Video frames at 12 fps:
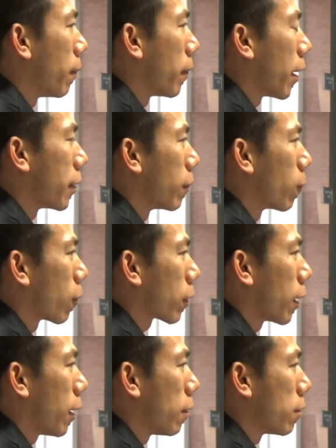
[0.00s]
That didn't work
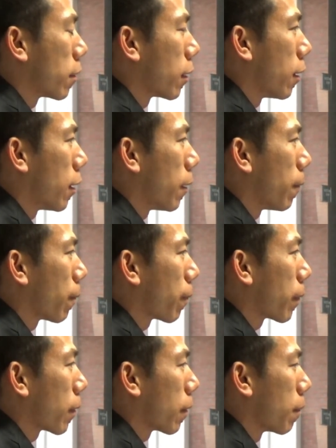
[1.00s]
out.
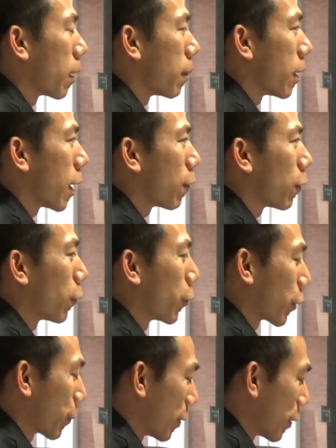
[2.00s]
Maybe I have a
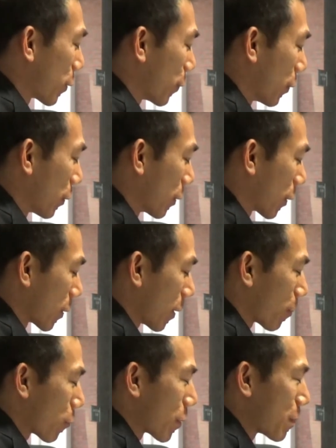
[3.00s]
learning disability because
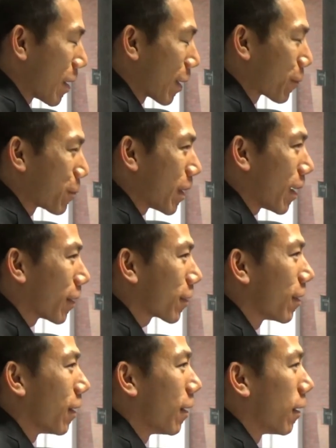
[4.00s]
I'm pretty bad with math,
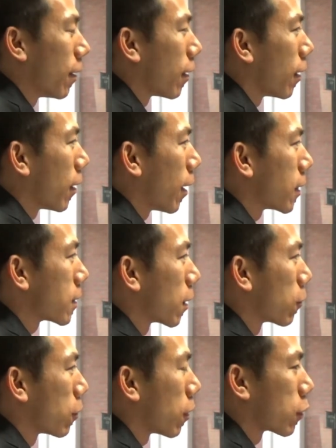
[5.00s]
and I
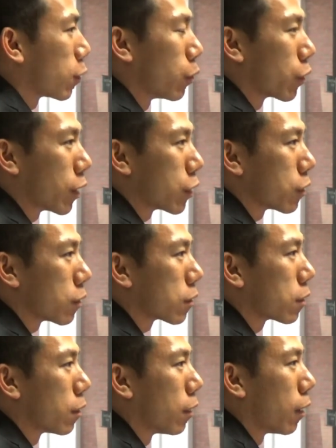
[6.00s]
settled on communications.